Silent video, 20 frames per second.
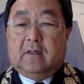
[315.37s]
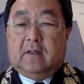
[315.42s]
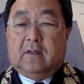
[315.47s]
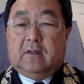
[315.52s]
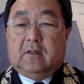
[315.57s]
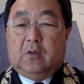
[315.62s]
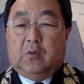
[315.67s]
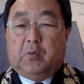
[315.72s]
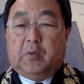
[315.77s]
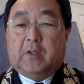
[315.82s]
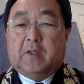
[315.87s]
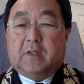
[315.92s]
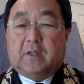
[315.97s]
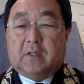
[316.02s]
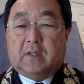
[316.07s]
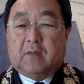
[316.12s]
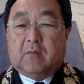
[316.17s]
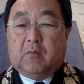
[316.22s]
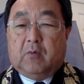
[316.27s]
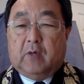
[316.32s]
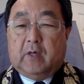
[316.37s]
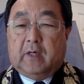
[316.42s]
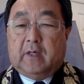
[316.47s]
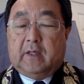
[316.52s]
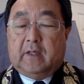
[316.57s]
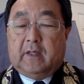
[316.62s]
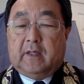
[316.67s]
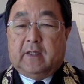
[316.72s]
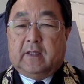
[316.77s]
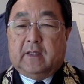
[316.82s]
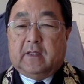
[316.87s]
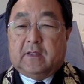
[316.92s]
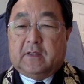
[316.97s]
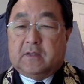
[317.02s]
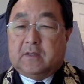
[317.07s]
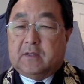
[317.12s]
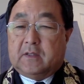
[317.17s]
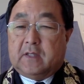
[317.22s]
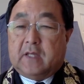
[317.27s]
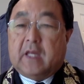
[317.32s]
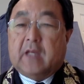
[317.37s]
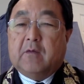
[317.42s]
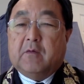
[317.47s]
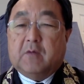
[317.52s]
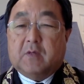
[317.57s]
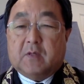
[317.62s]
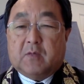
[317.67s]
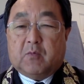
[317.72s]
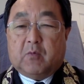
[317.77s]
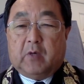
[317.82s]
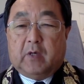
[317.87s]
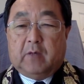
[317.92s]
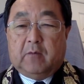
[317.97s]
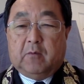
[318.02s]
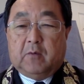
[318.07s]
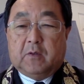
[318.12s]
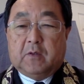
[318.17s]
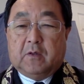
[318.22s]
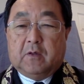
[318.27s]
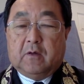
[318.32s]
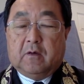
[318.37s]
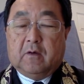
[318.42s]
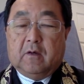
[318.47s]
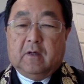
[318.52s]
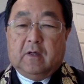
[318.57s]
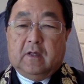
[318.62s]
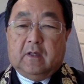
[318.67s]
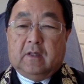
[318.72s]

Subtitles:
2 pieces of bread and this sandwich spread was her